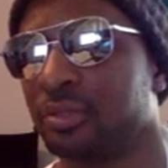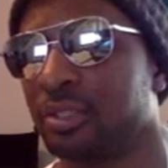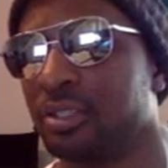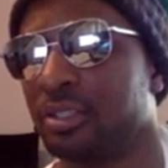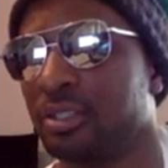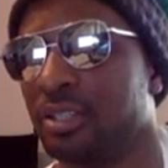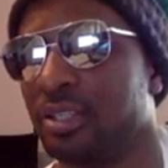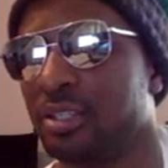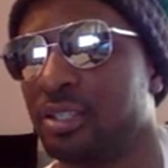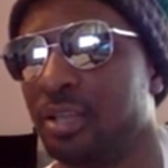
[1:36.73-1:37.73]
In this
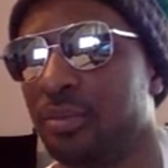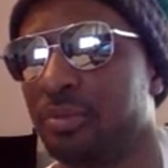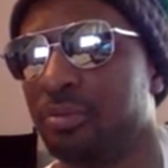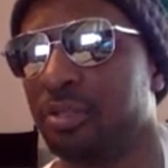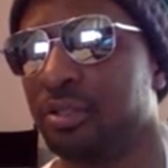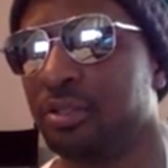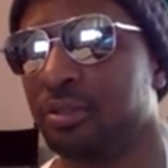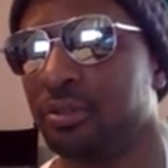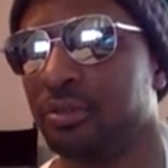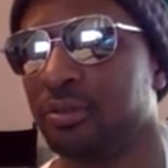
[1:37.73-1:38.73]
case, that would be
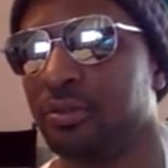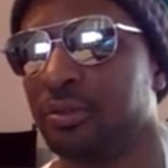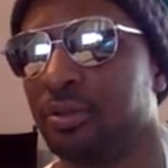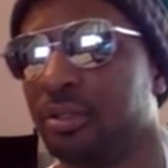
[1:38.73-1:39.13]
4.